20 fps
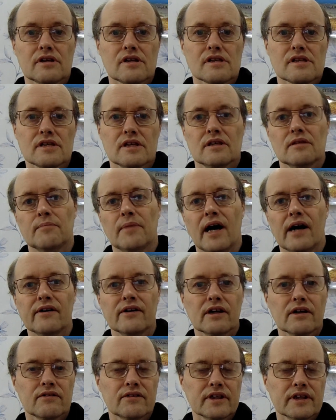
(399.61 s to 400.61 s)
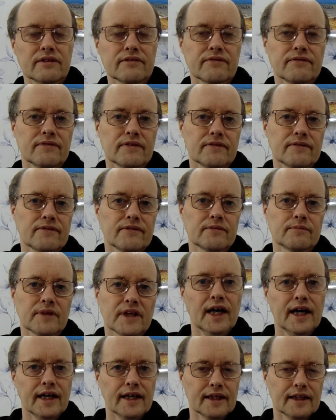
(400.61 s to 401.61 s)
can see the barrier reef from
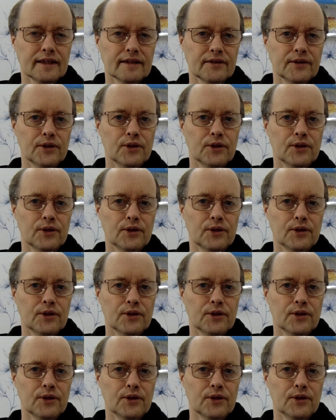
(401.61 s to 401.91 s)
Tag.